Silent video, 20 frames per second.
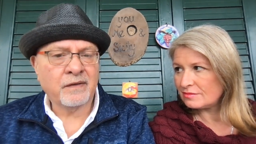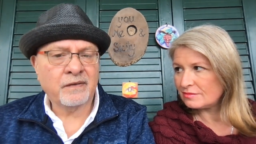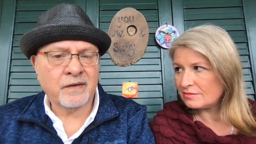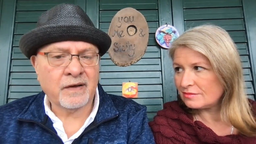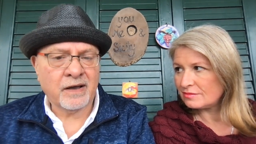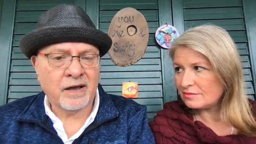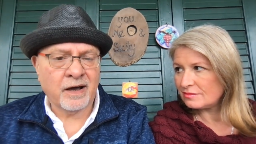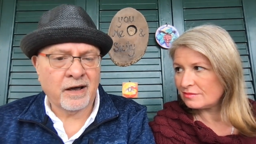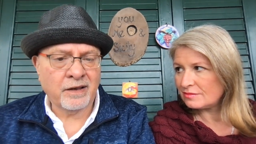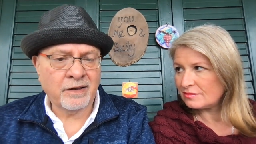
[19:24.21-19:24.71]
Speaker 1: The
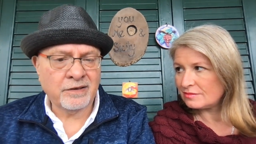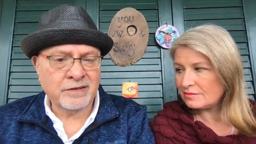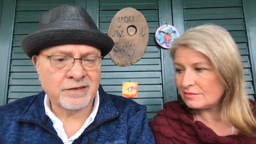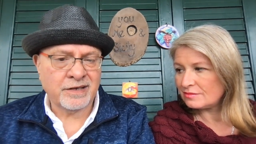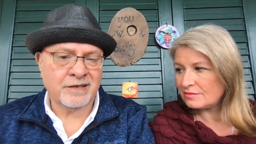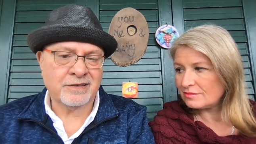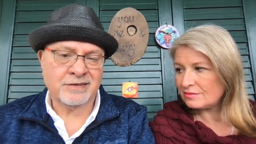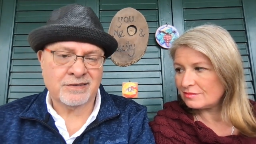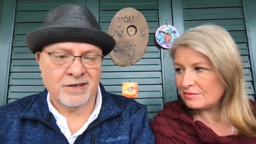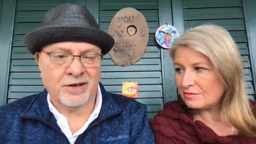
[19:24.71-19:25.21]
colors,
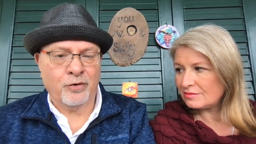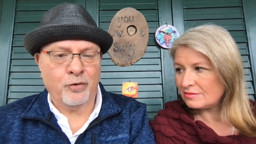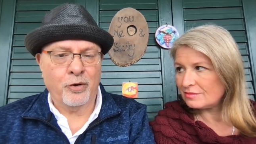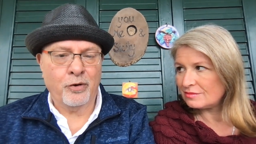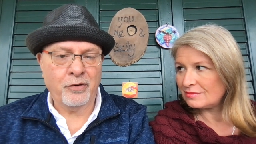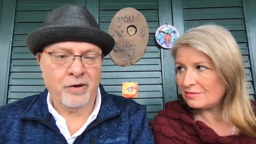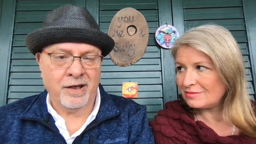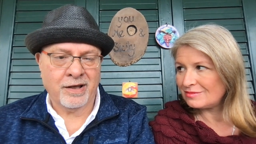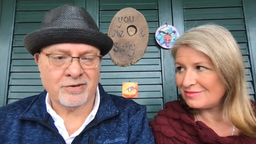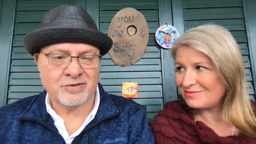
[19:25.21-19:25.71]
as to
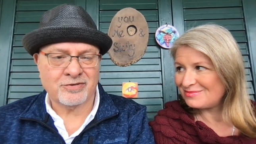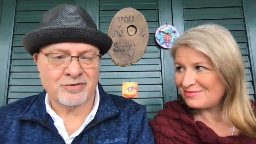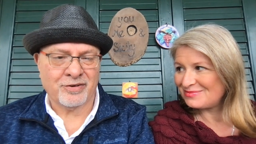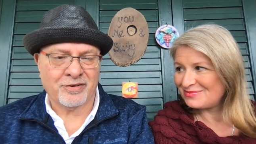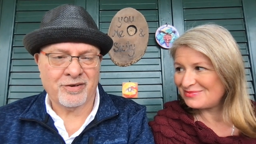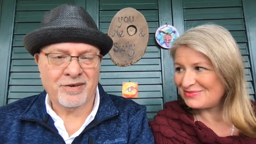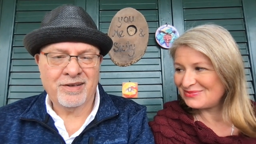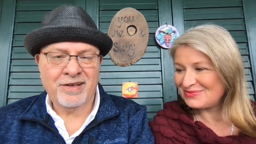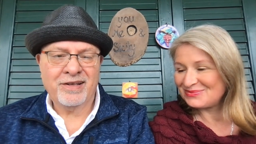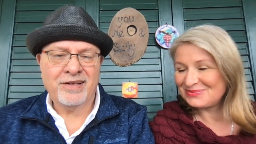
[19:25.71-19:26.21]
quote Eszter,
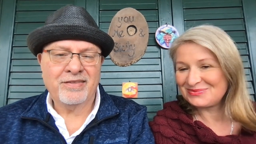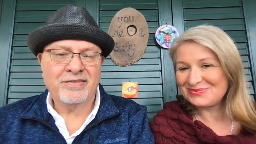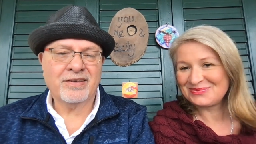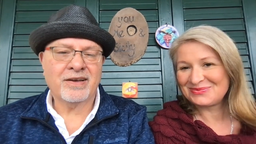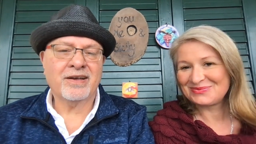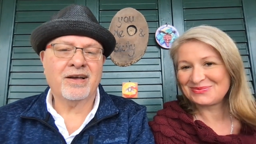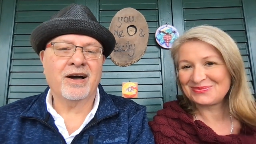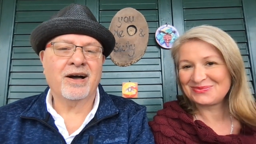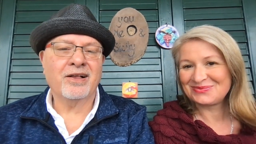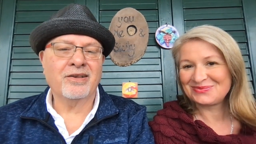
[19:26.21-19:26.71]
the
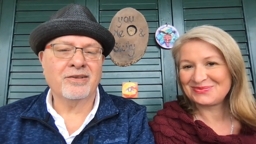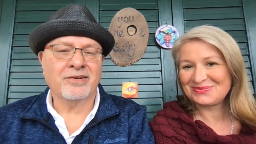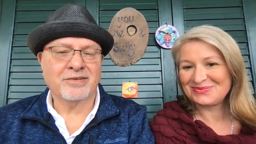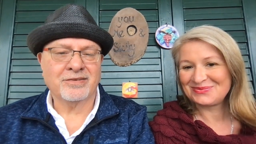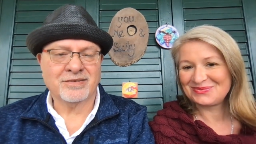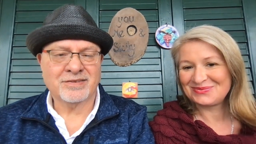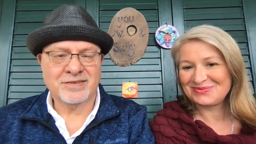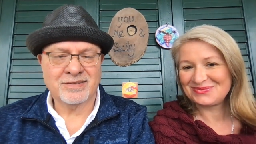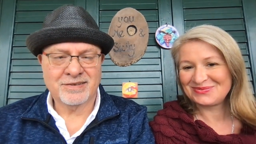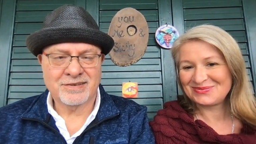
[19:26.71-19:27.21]

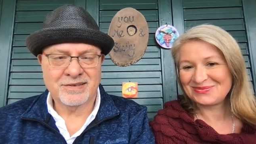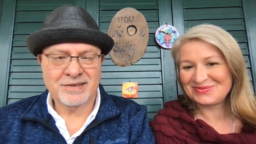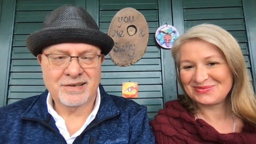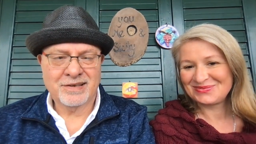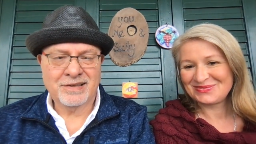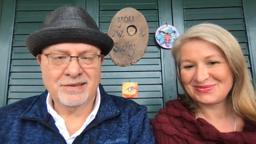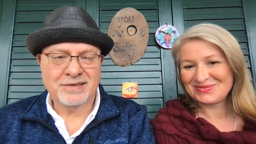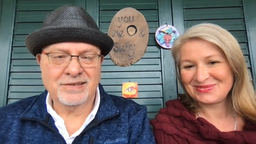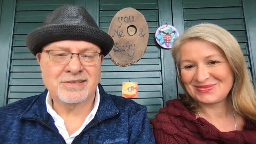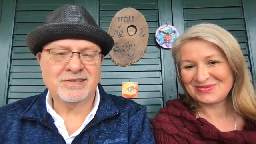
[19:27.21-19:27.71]
colors,
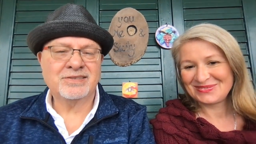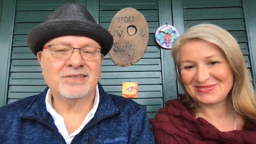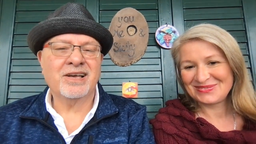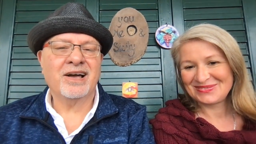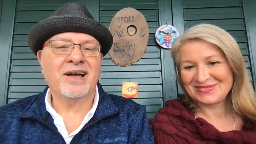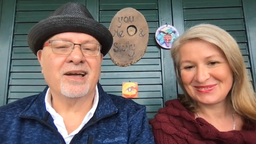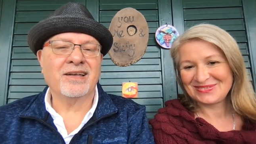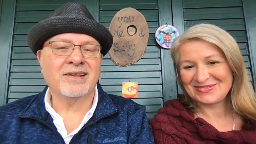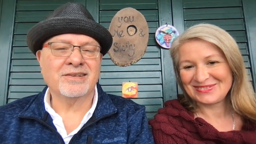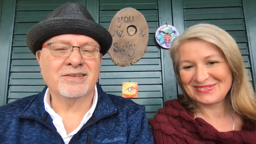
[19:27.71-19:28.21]
the
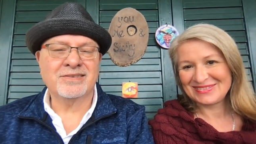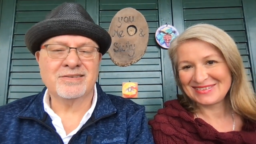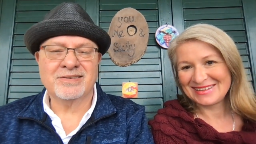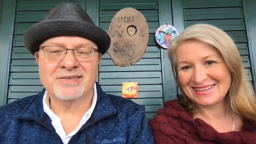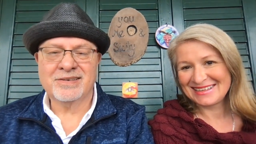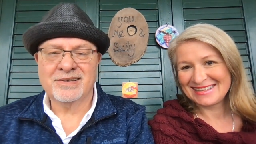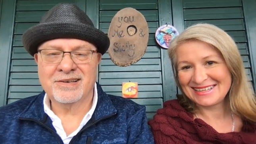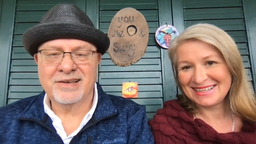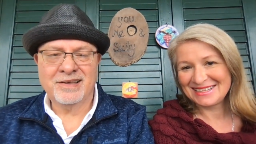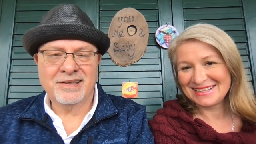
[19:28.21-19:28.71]

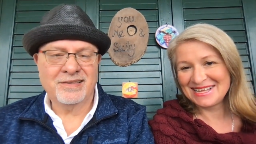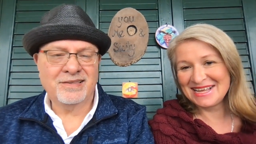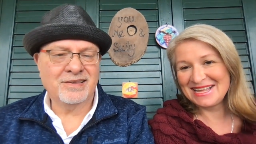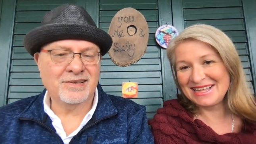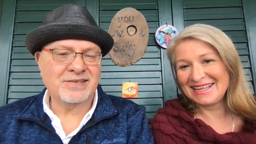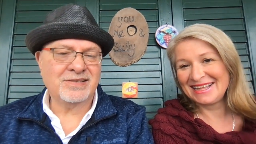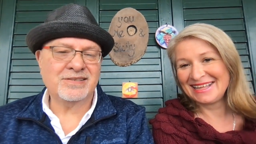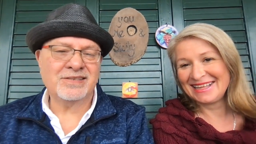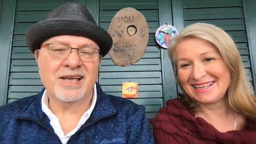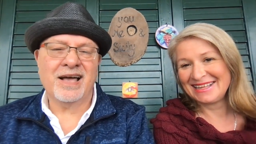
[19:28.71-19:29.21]
sights, the
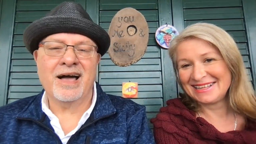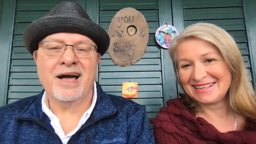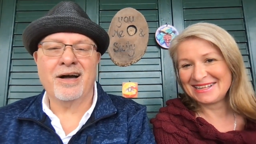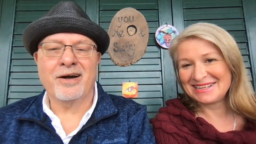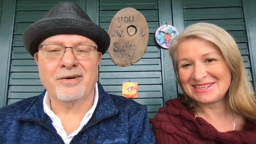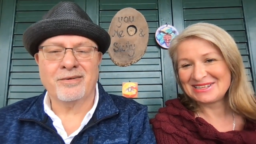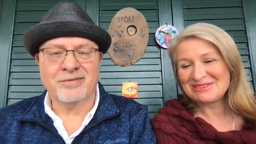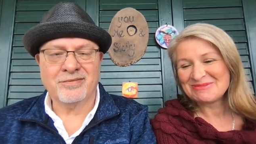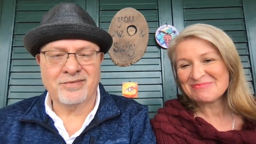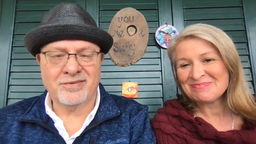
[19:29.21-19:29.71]

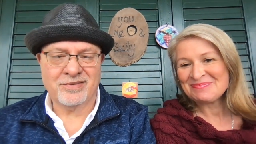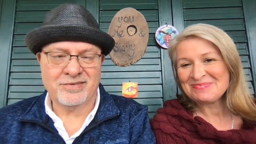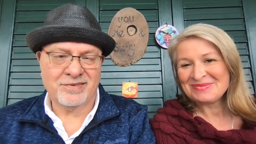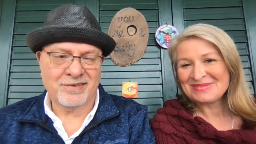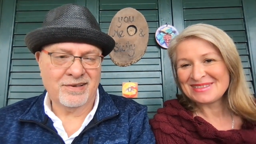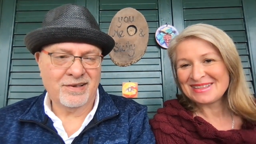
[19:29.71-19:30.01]
sounds